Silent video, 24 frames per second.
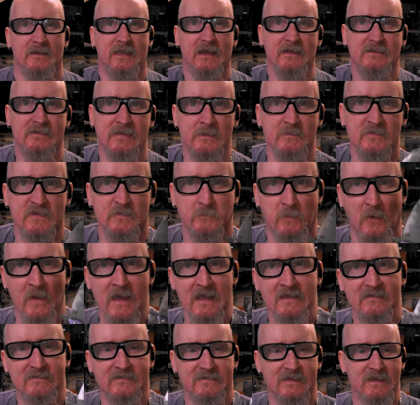get some
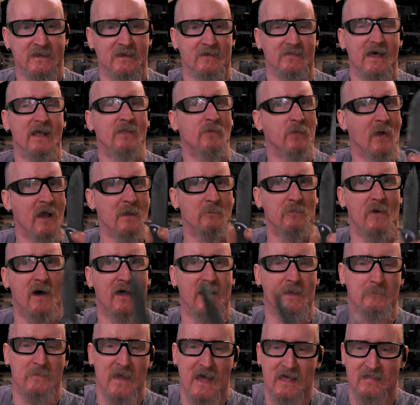spring steel. That's why I
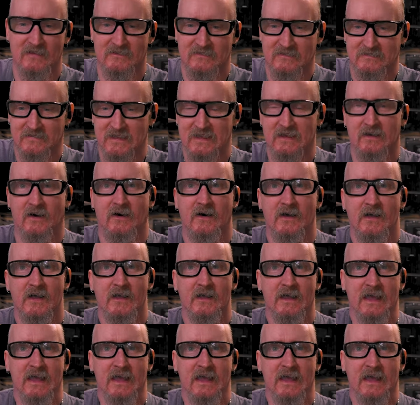brought up Alex Steele.